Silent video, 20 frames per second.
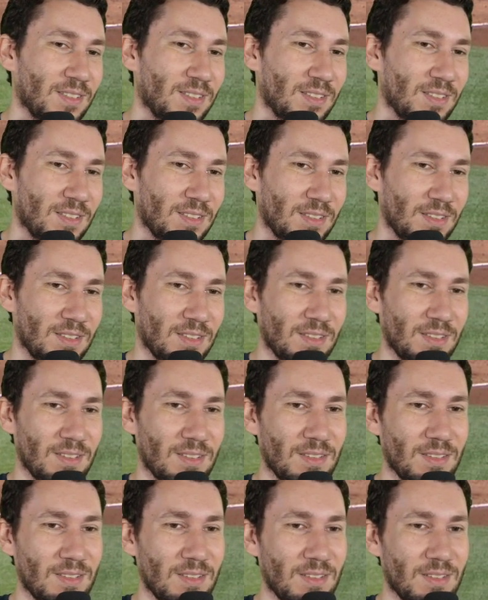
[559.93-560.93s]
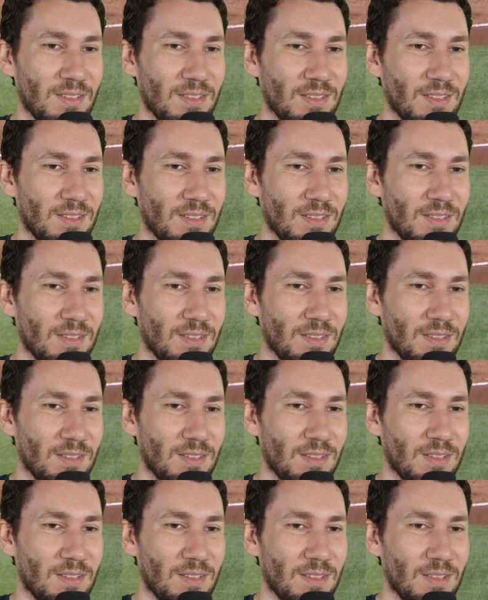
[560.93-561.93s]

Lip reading: Nobody speaks.